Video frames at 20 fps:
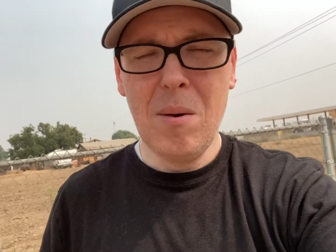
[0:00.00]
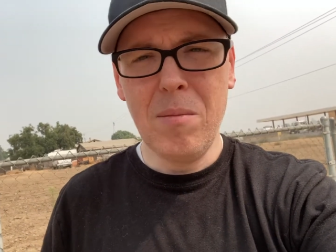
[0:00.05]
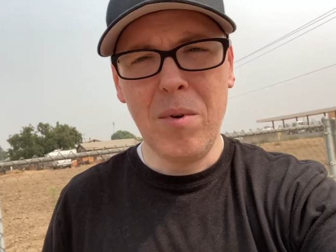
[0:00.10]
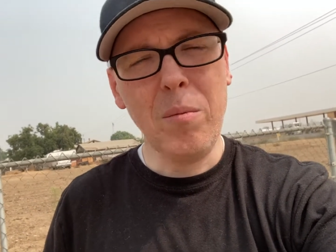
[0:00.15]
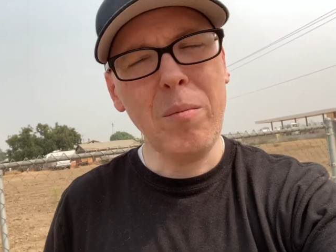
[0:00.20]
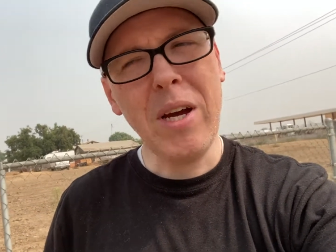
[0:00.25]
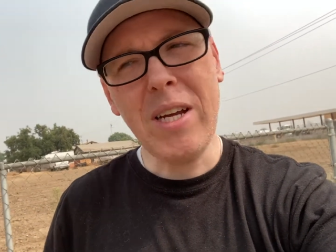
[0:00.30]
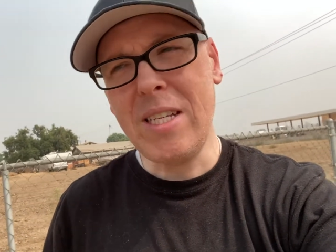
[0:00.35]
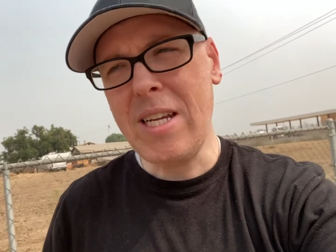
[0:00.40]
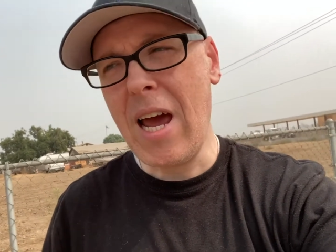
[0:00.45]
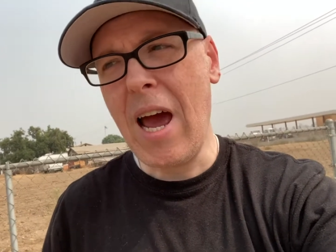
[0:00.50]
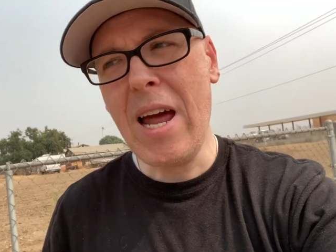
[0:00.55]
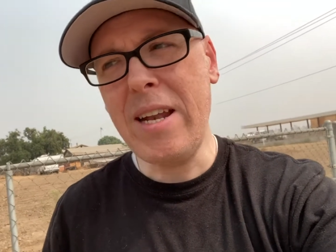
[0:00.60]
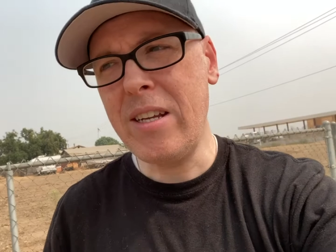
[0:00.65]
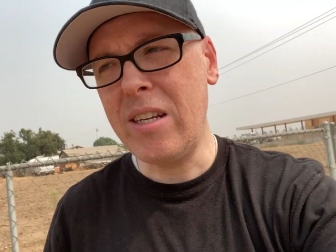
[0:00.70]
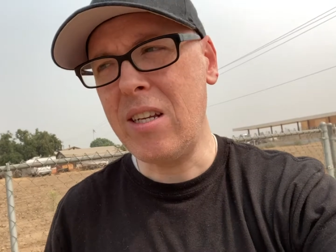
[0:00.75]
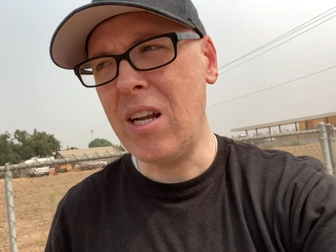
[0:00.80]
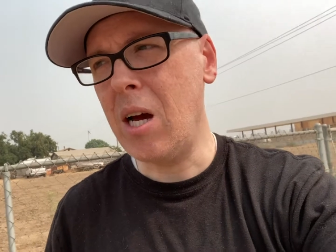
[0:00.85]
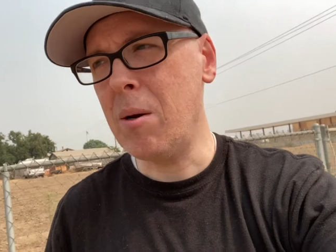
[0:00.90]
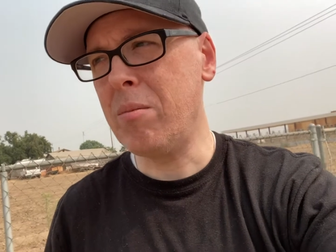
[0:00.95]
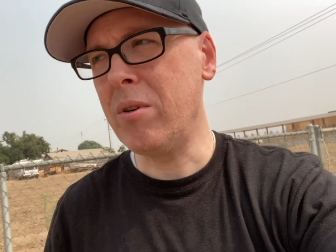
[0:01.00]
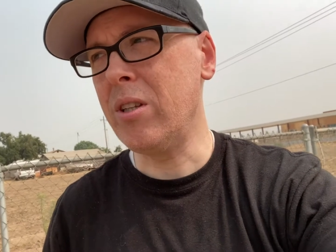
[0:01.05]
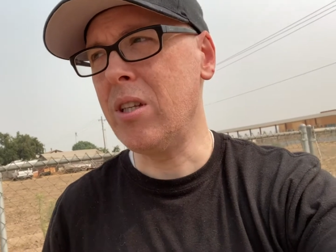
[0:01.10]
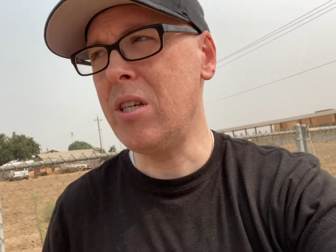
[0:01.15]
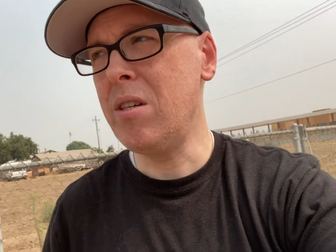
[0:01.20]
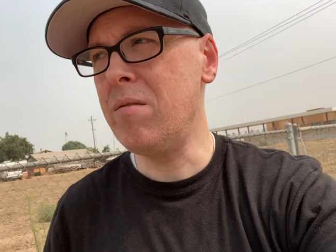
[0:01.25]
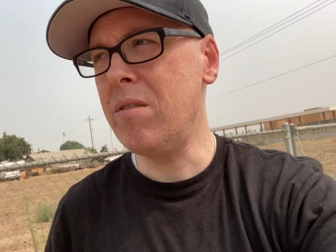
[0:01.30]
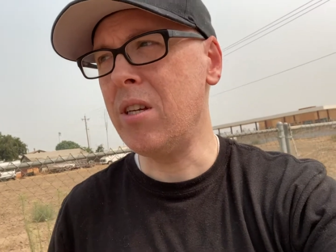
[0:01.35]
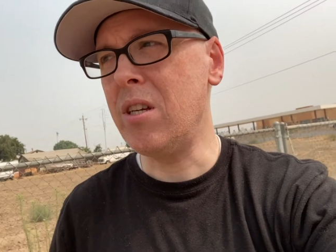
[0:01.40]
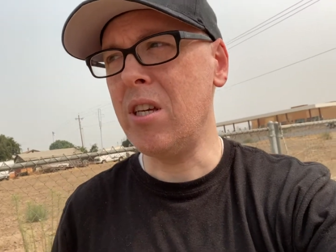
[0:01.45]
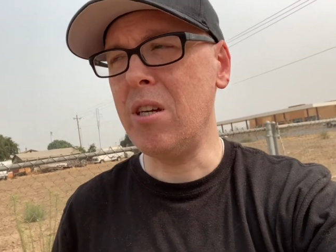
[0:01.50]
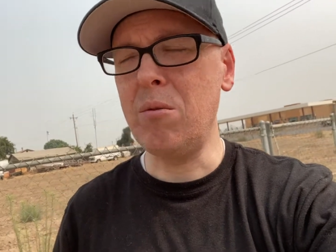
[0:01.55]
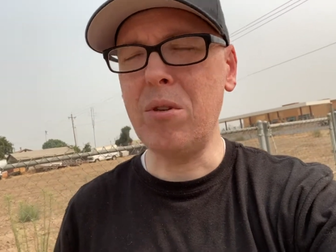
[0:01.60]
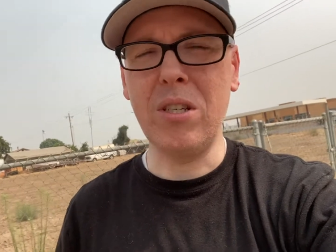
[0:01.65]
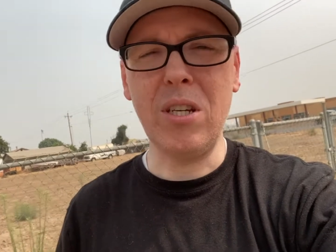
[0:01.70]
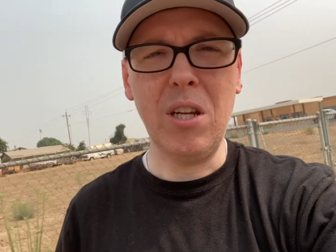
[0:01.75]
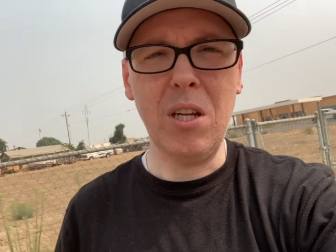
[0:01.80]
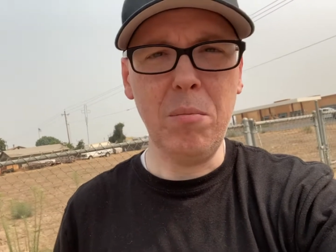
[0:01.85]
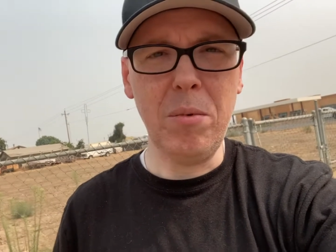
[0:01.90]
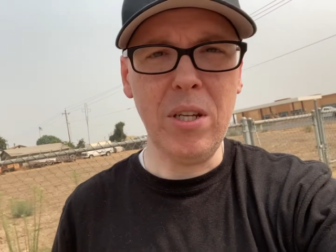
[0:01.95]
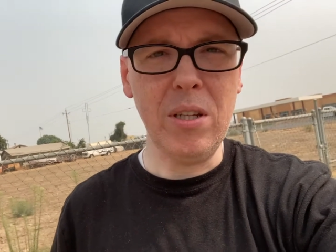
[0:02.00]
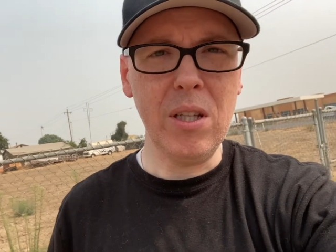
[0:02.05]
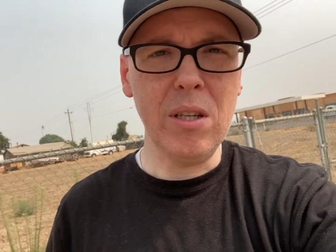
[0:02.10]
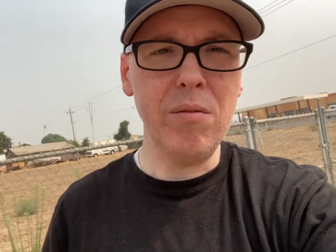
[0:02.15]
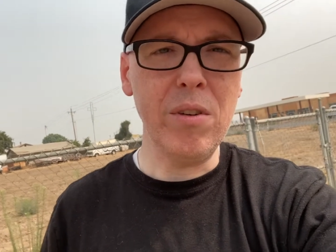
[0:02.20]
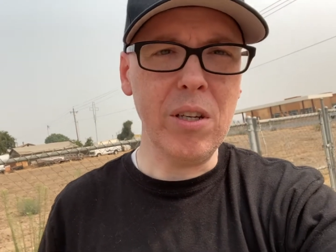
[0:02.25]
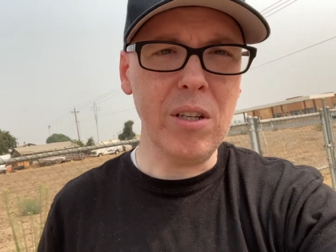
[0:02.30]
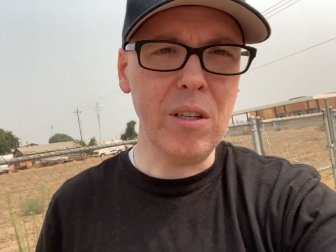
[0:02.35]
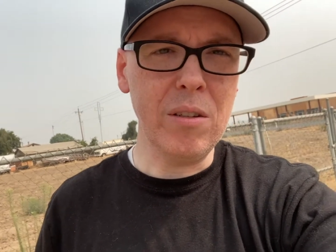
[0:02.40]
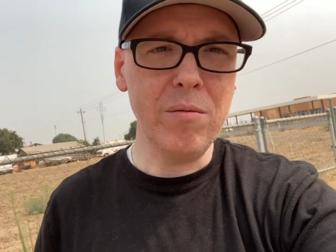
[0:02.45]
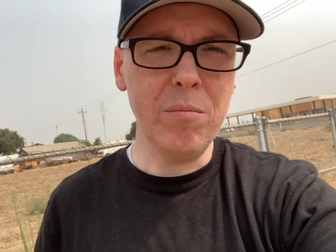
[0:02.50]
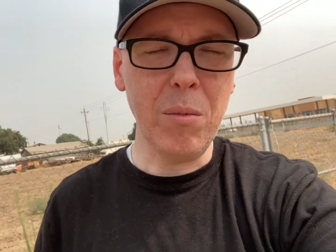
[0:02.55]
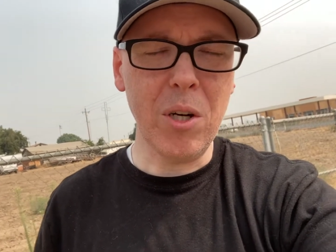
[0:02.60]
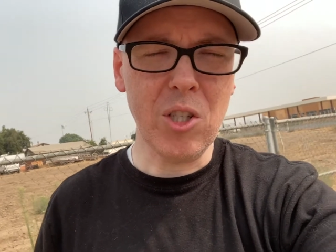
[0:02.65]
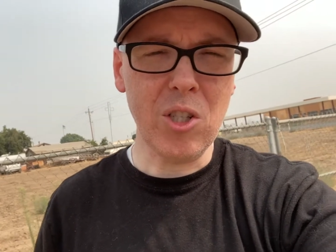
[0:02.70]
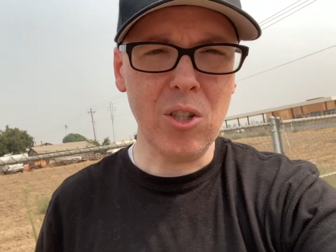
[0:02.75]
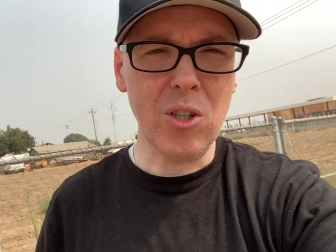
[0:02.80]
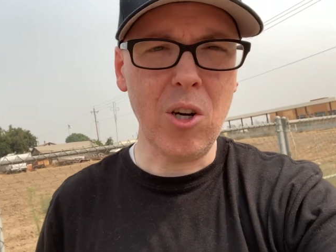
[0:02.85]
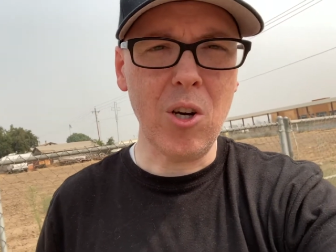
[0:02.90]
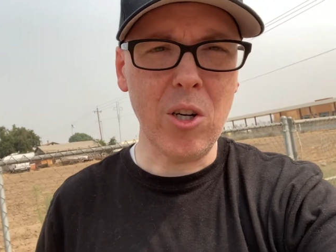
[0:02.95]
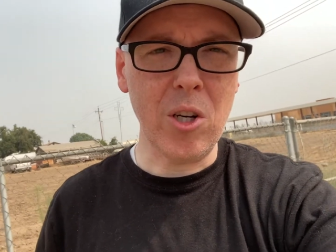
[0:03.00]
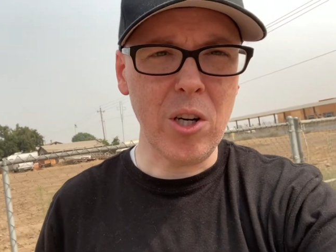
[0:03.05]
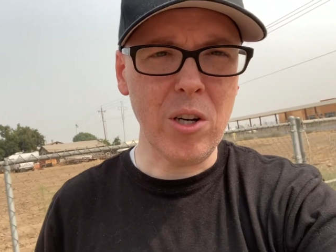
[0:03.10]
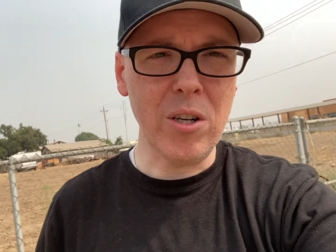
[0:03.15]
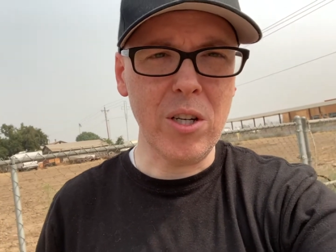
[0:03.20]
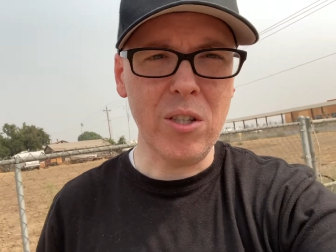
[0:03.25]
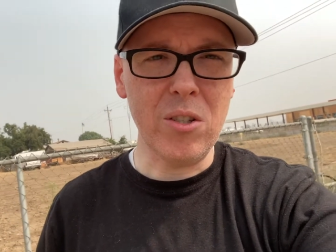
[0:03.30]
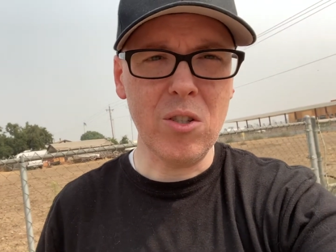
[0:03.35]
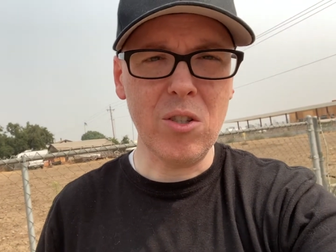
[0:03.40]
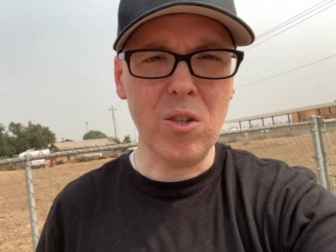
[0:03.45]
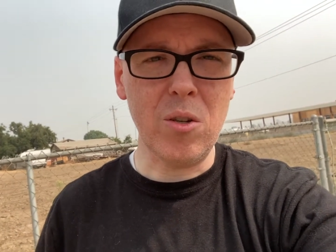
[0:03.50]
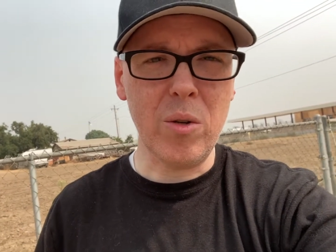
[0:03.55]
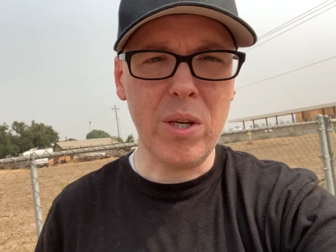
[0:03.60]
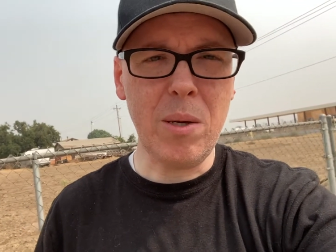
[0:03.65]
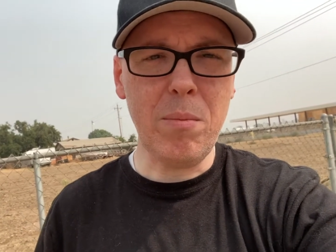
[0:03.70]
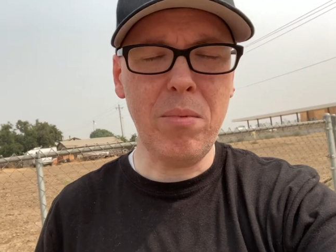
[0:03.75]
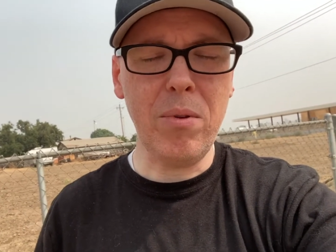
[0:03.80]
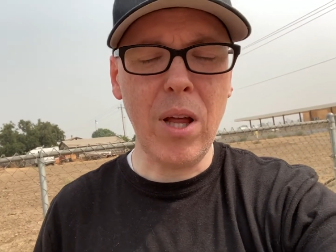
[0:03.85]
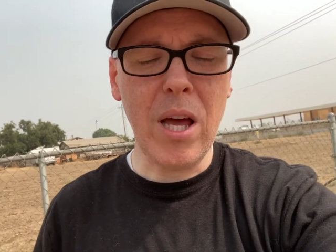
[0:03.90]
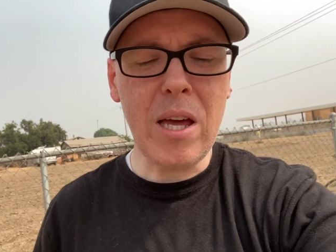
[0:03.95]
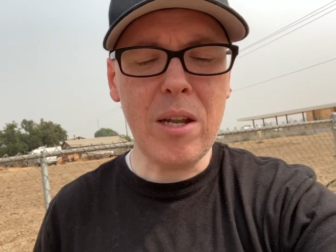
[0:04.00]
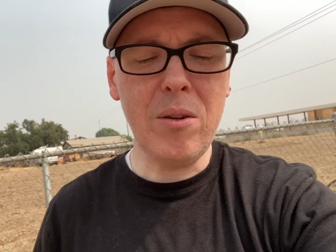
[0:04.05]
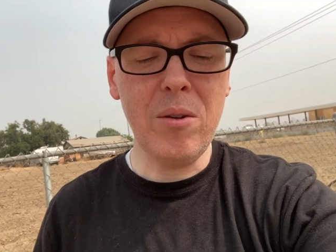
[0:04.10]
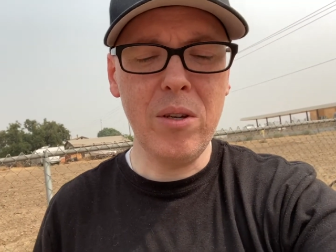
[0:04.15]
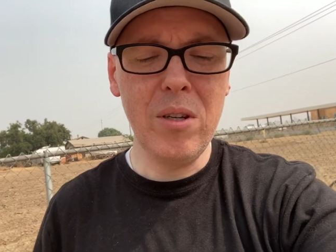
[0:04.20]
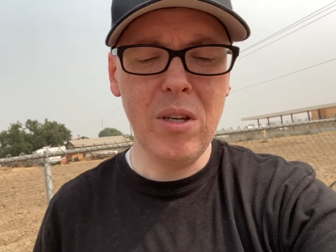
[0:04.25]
But my dad did not believe that he was going to be living much longer, and so he pled